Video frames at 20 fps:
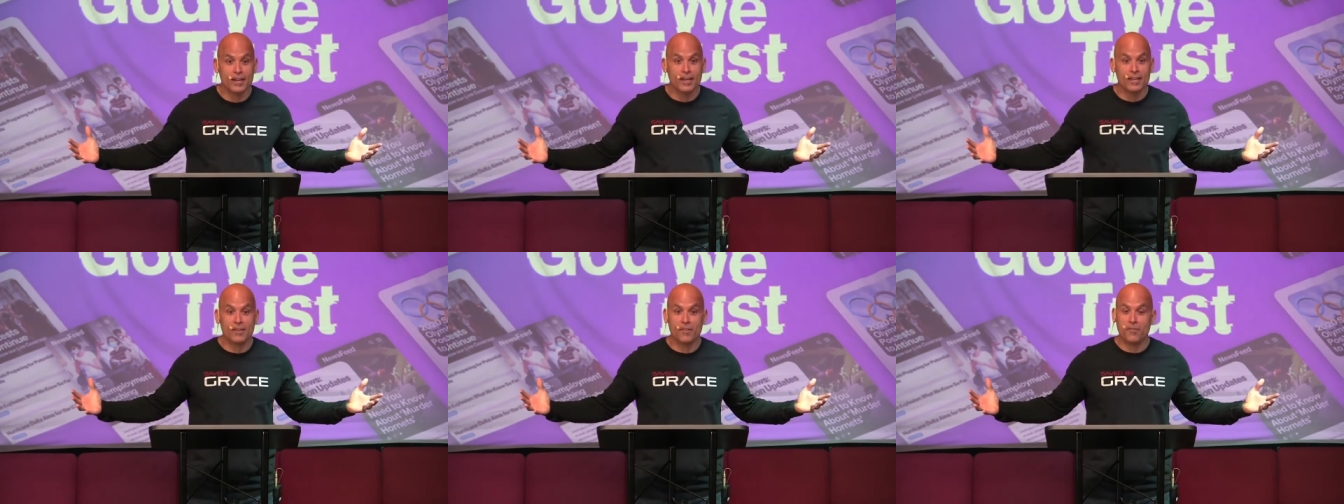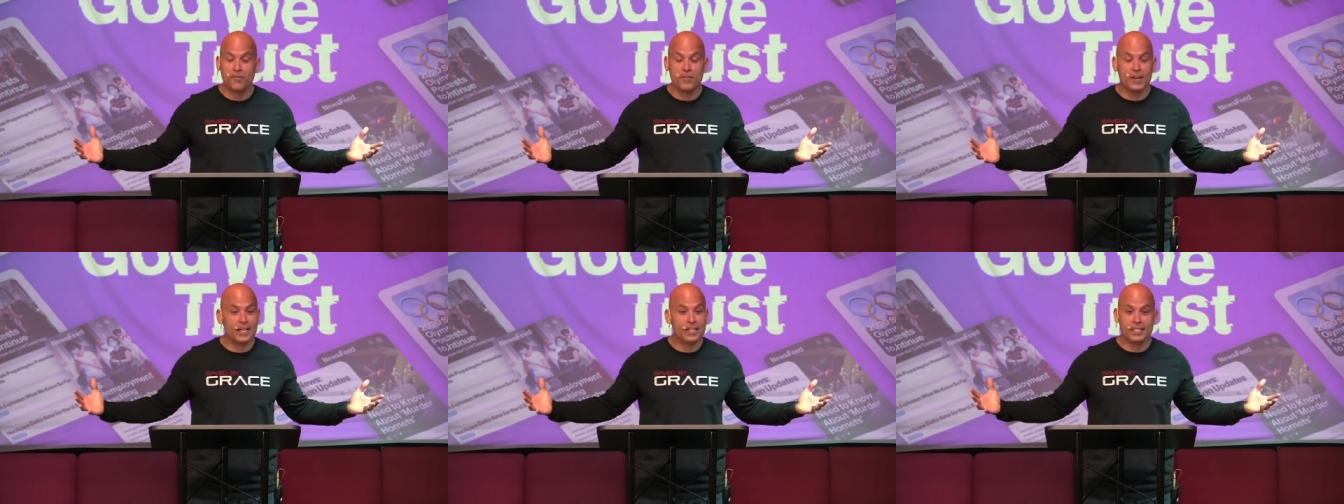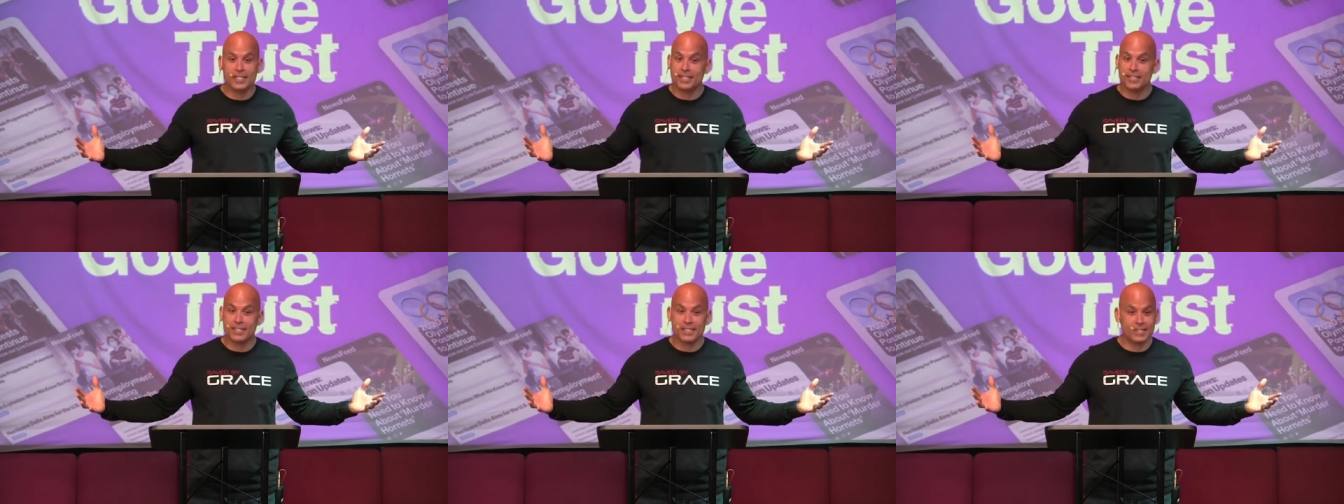The
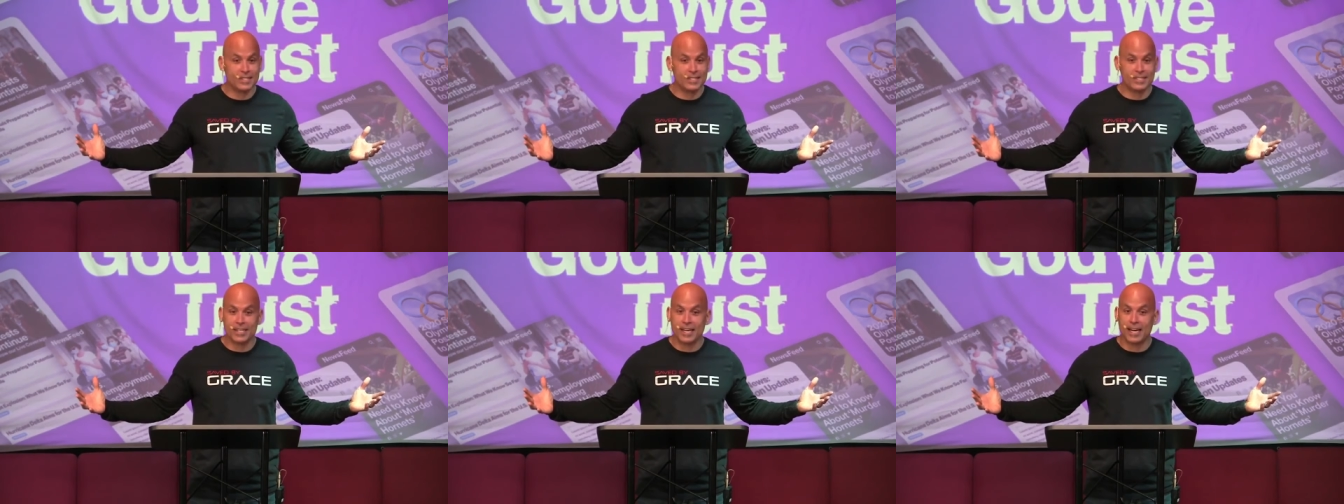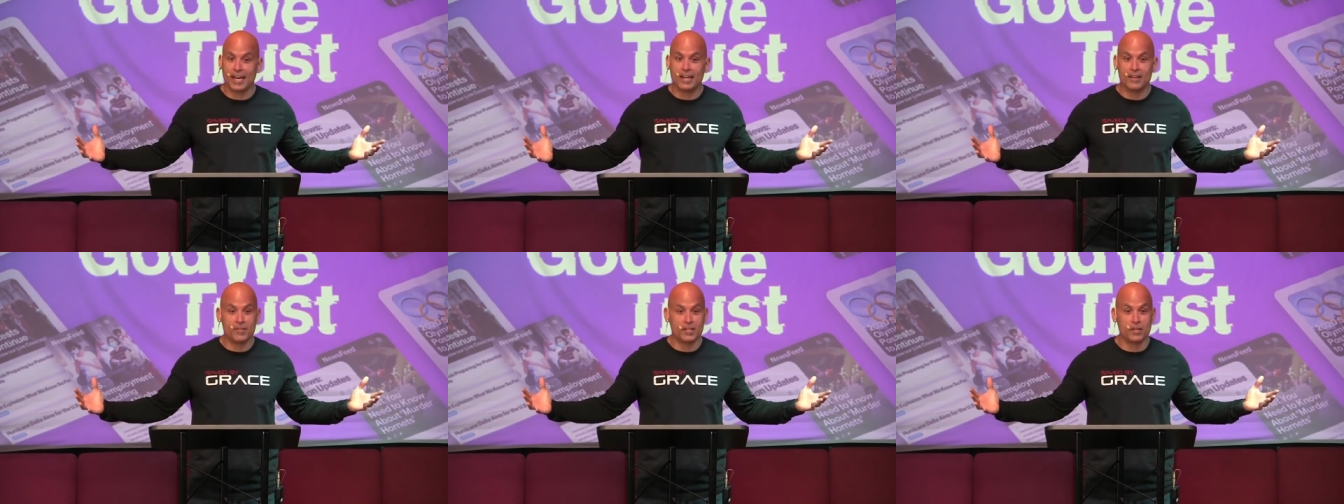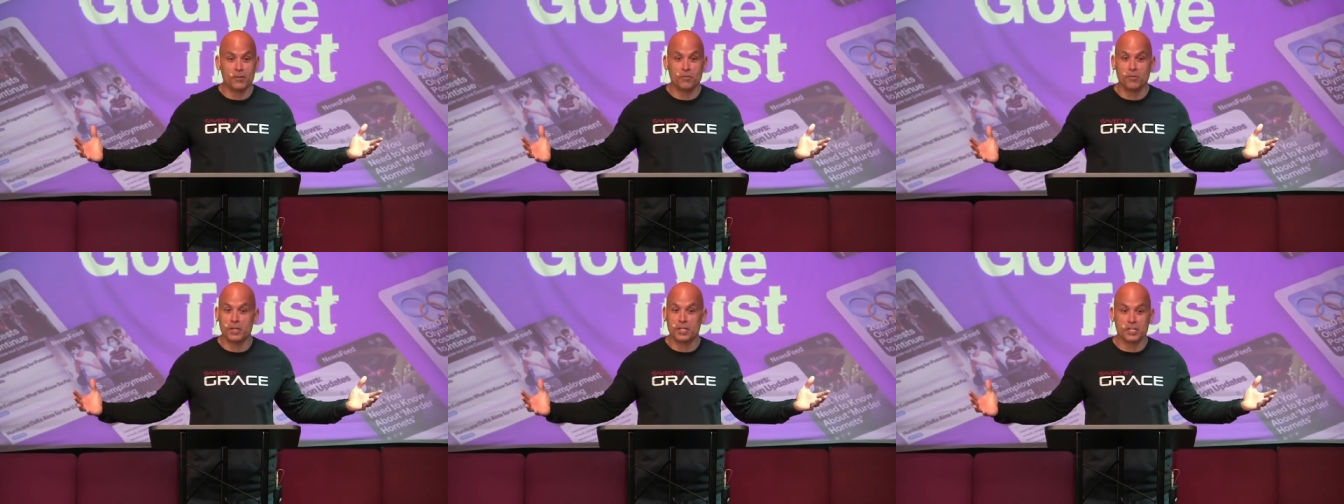fence isn't designed
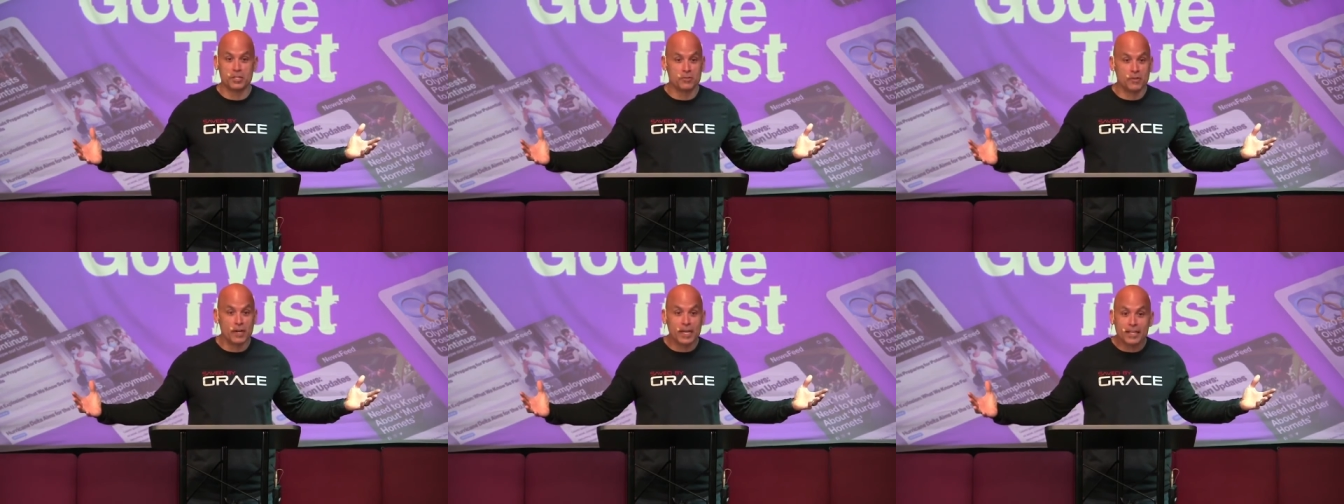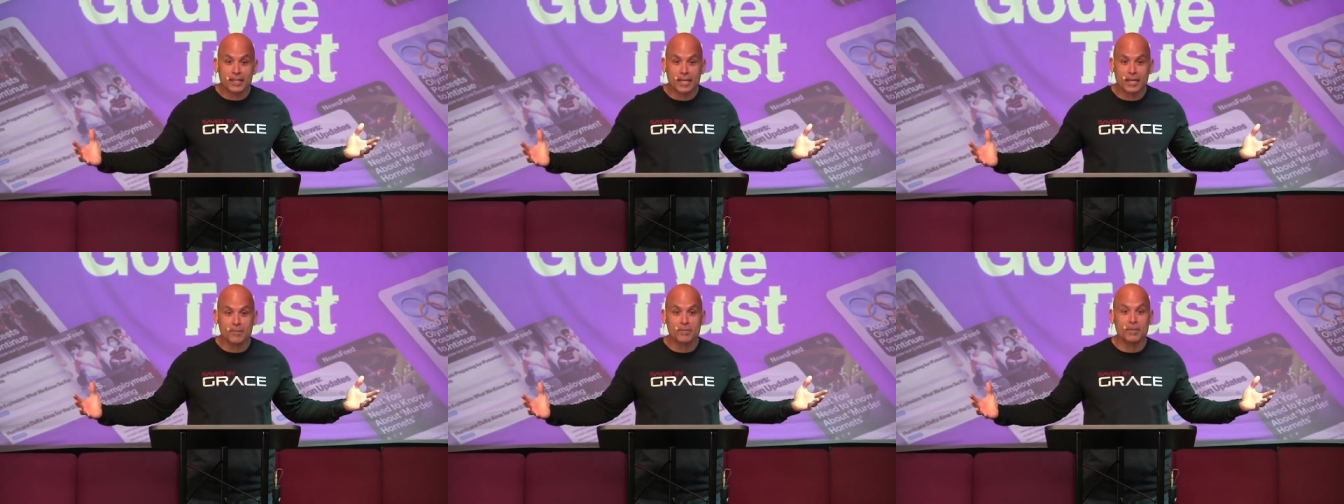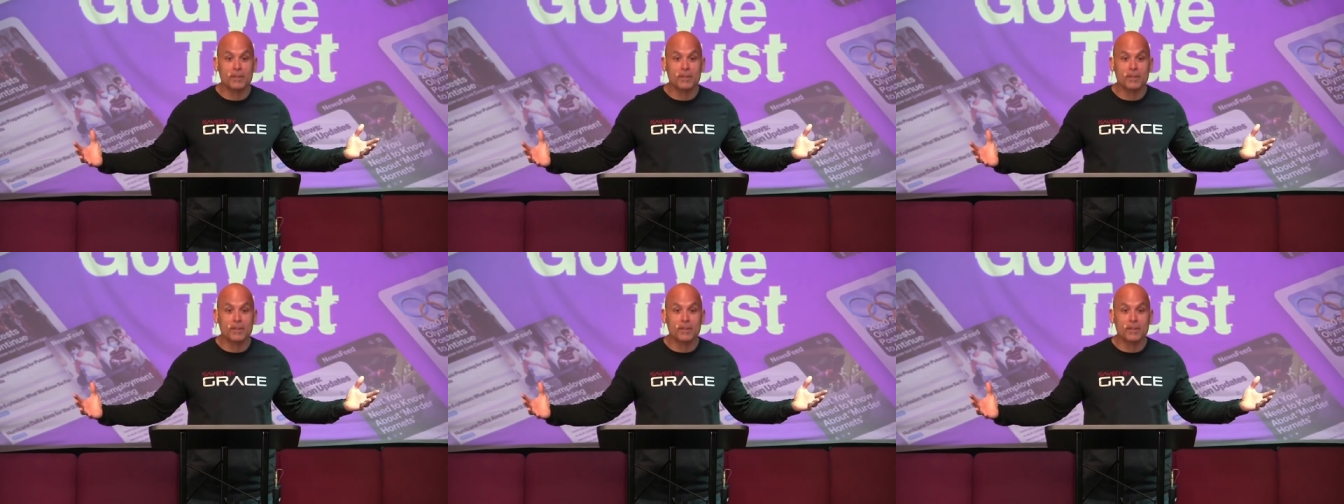to restrict them,